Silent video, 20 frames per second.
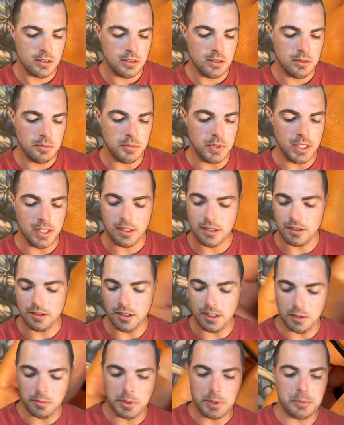But a
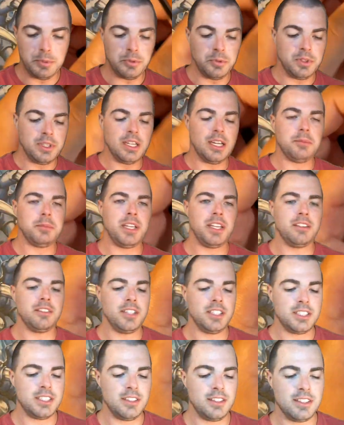lot of people would not be
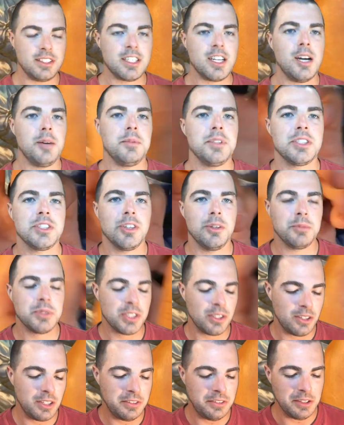interested in these commons, so I'm
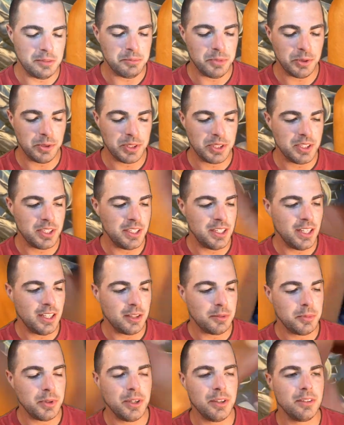sorry if I bored you to
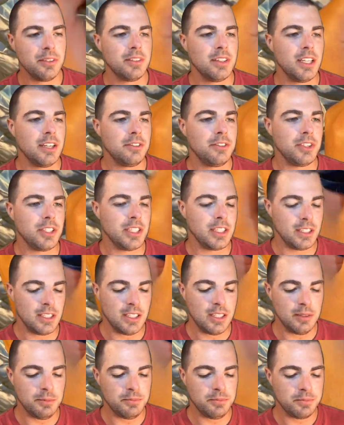death, but definitely
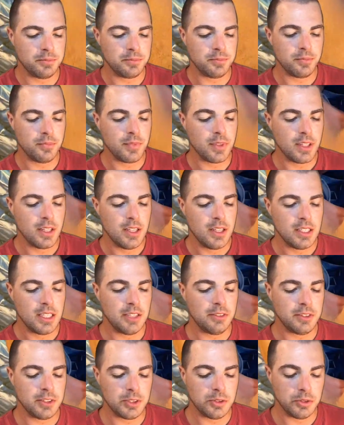
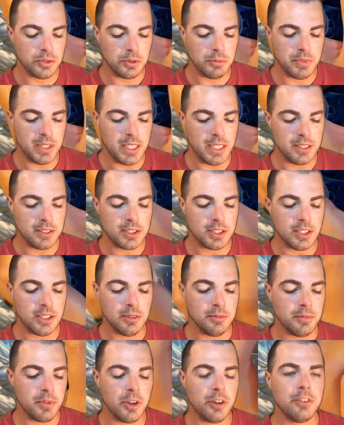cool to me.
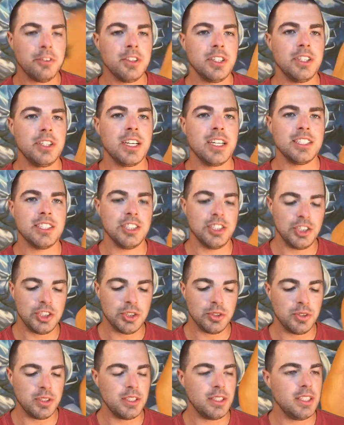So hopefully you guys
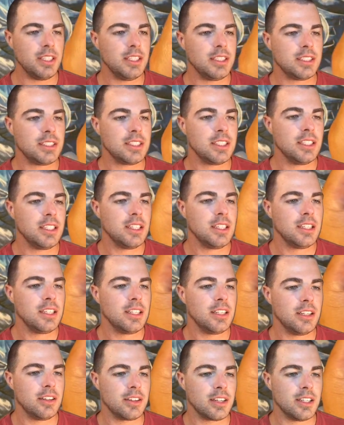enjoyed this.
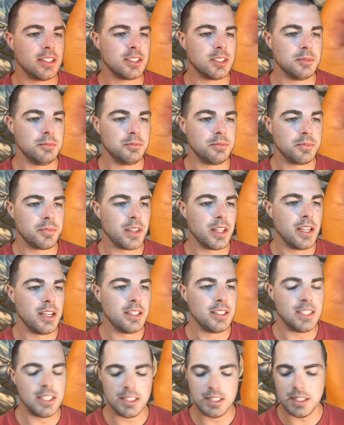You know, got some
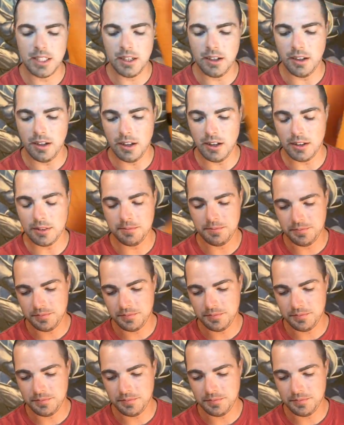DCR,